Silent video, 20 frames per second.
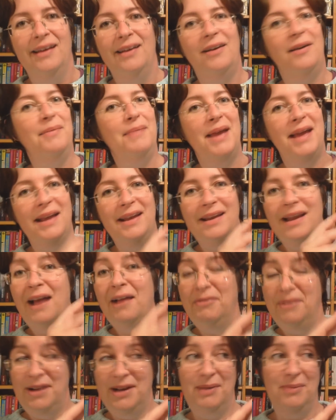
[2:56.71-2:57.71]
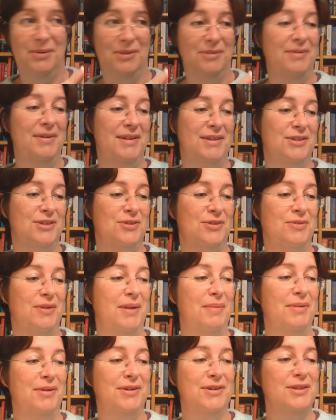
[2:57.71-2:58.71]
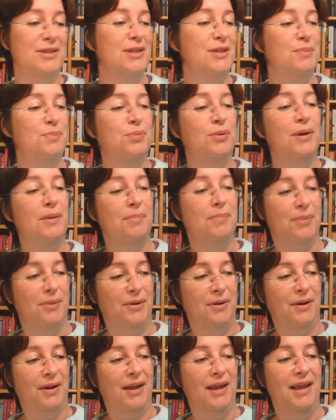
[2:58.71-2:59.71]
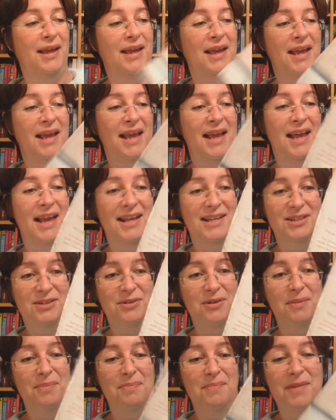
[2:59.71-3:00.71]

Oh man, I really want to read the story because this poor book has got